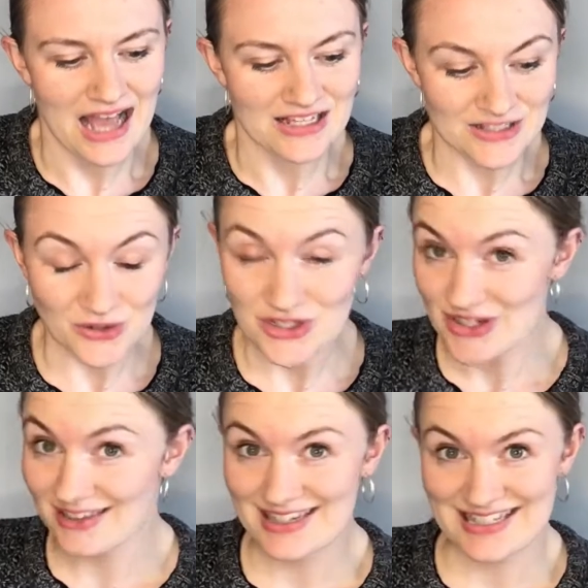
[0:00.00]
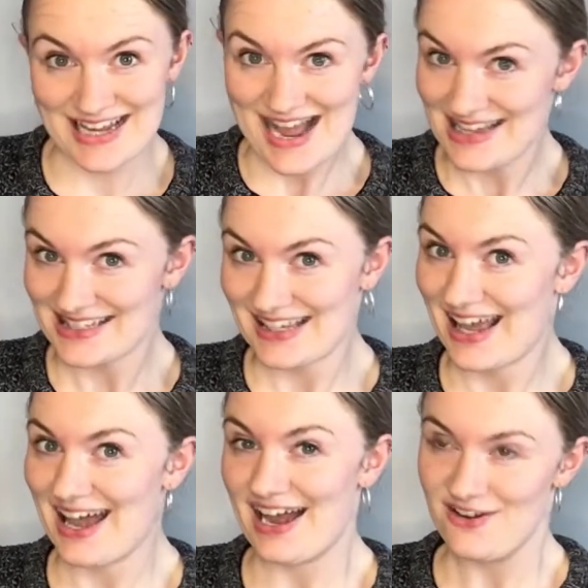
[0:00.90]
So doing this task,
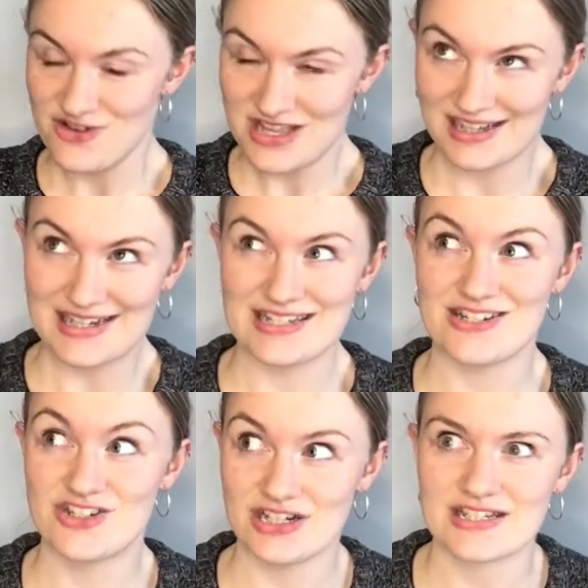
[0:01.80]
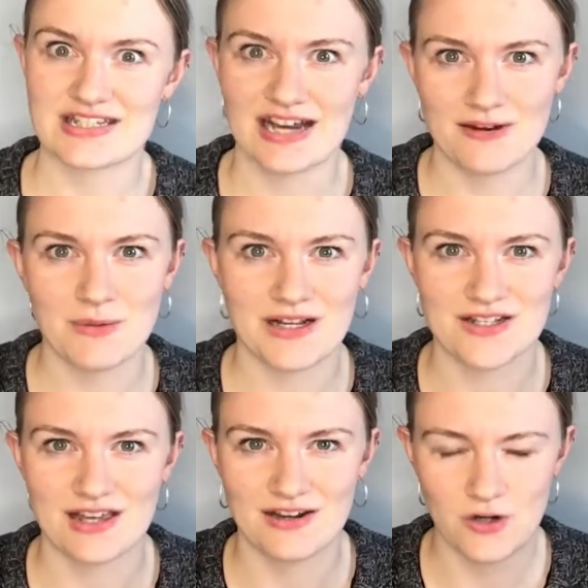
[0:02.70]
I realised just how much
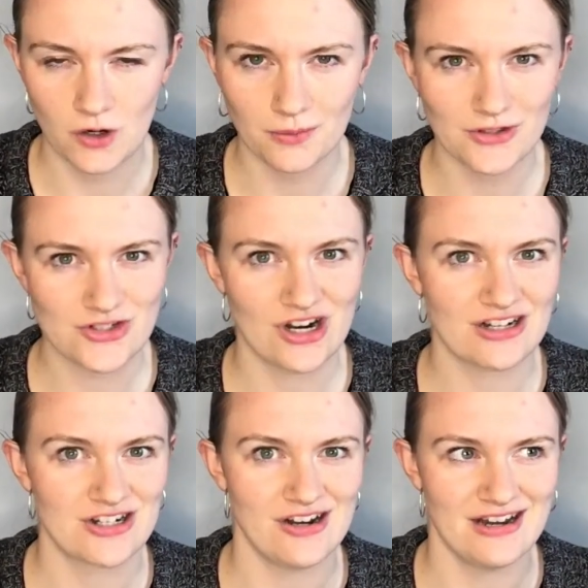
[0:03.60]
that normal structure